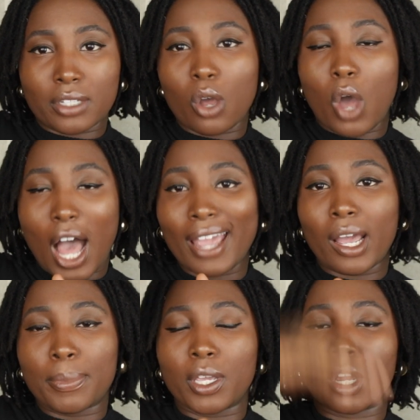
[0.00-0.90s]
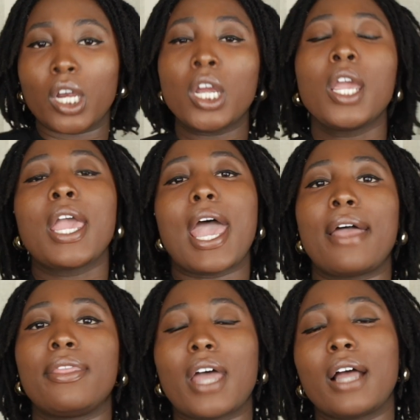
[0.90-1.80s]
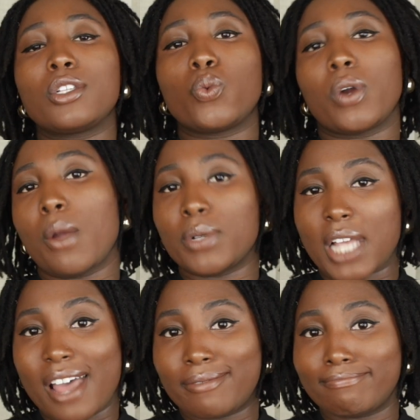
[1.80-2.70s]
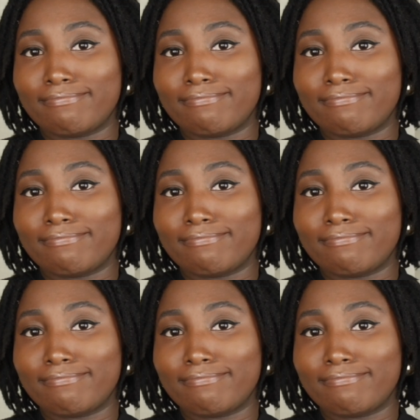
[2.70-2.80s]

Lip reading: That's how high up they are. And that's where I was at.